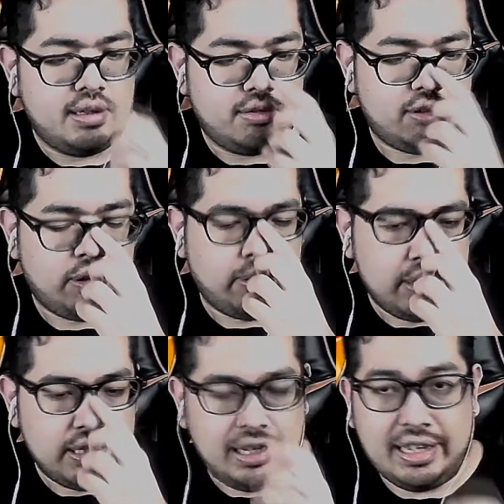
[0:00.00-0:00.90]

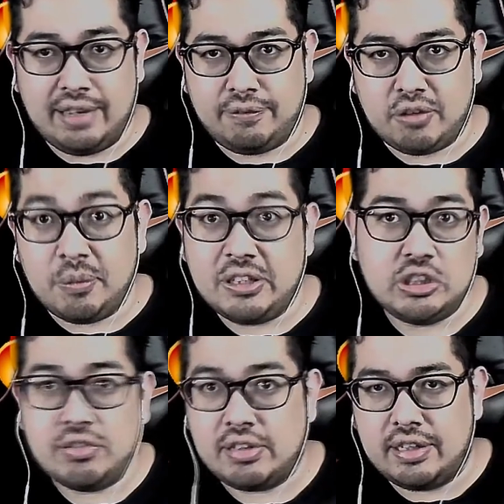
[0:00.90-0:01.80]
So, like, if someone
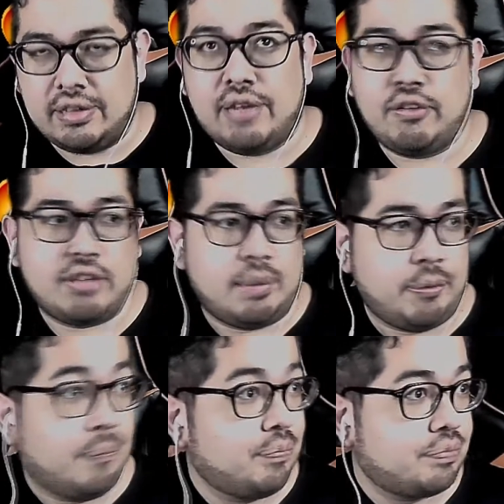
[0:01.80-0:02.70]
just, like, for example,